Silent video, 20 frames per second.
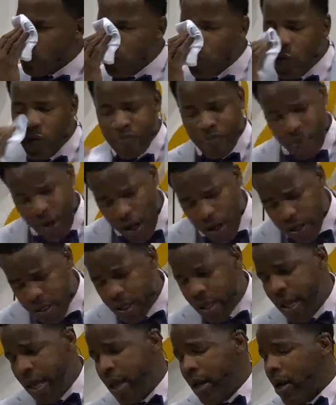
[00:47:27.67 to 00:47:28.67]
oh,
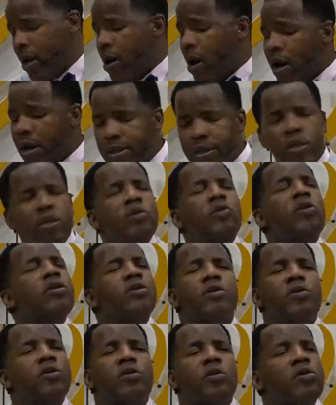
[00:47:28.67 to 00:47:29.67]
bang, God. No,
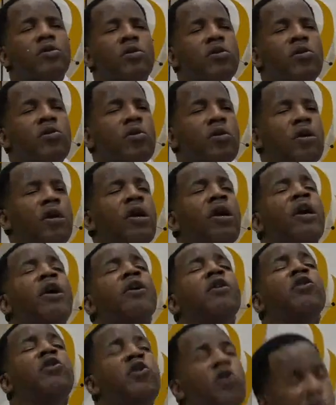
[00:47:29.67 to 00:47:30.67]
no, no, no, no, no.
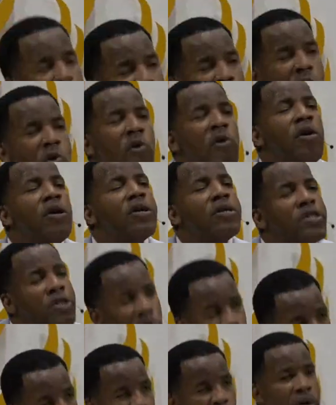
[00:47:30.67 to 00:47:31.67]
You
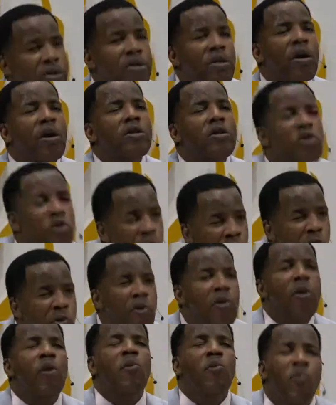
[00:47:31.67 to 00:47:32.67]
don't
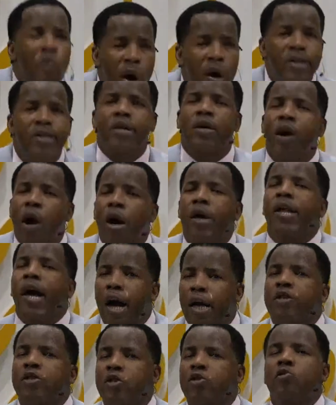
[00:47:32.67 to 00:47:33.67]
do what God
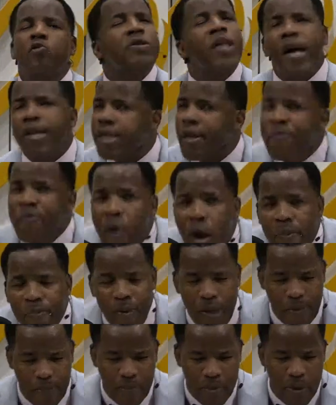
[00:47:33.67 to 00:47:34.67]
asks you to. That's the
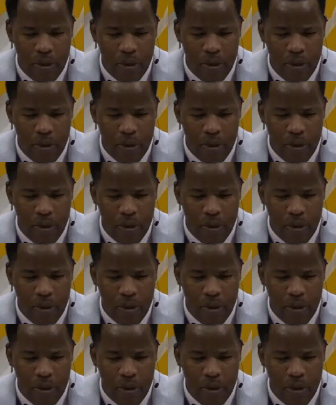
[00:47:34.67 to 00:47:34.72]
problem.